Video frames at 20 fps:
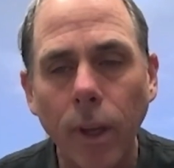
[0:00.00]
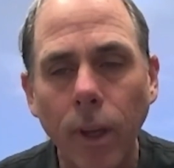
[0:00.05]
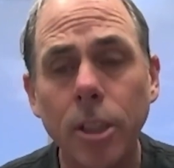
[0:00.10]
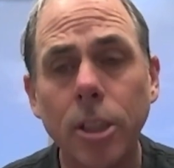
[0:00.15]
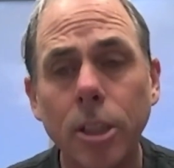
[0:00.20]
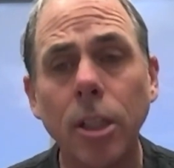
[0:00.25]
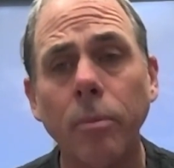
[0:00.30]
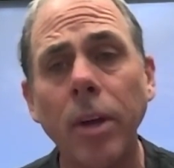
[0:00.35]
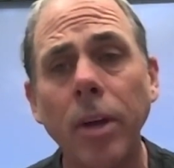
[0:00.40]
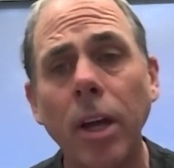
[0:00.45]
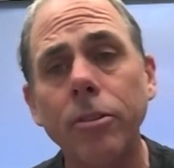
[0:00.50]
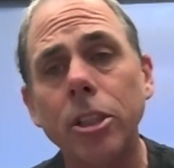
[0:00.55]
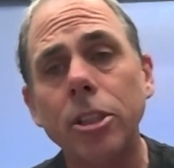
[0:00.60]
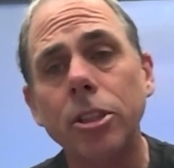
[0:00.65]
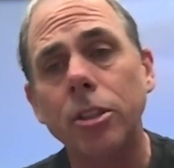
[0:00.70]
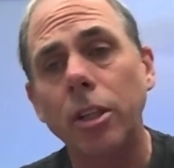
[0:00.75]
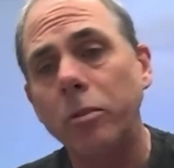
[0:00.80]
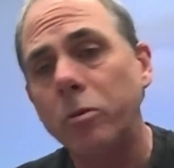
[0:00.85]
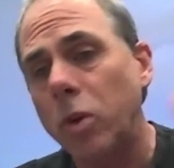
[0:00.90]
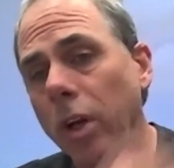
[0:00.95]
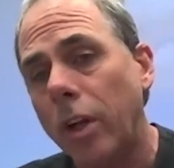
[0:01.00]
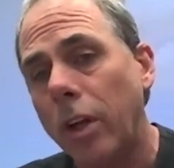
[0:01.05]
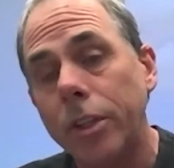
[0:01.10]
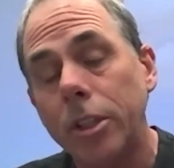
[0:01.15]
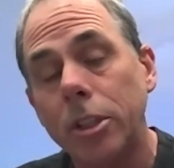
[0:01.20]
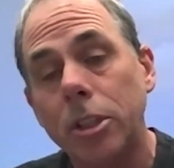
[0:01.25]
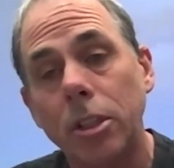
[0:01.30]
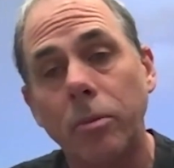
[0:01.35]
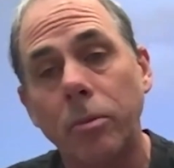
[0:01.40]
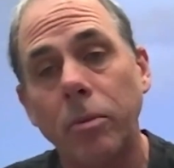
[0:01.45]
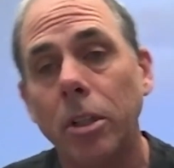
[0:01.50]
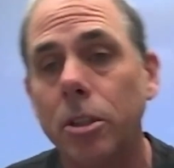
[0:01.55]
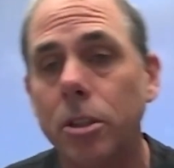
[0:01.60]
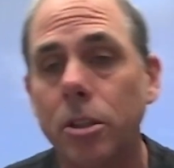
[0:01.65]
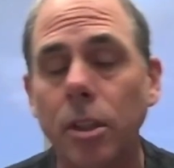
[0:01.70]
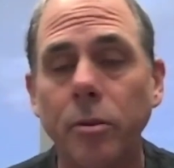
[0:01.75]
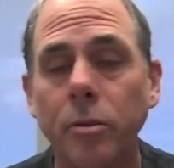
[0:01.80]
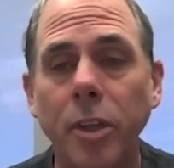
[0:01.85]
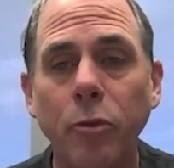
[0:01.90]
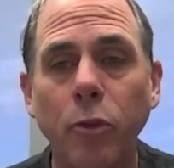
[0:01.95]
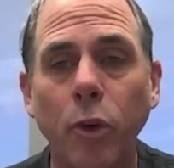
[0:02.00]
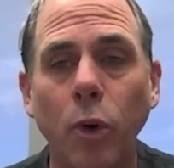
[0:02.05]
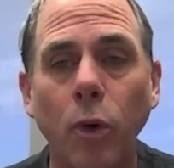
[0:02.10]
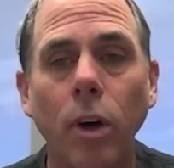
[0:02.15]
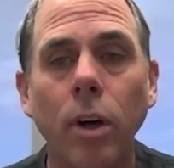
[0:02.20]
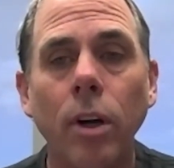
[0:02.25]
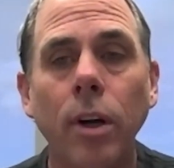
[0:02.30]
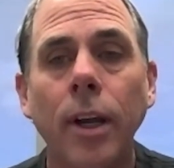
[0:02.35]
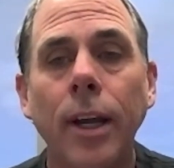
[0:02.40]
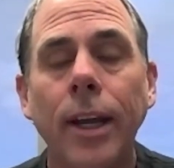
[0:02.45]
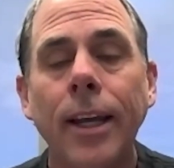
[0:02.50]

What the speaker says: some have extreme wealth and some are extremely poor.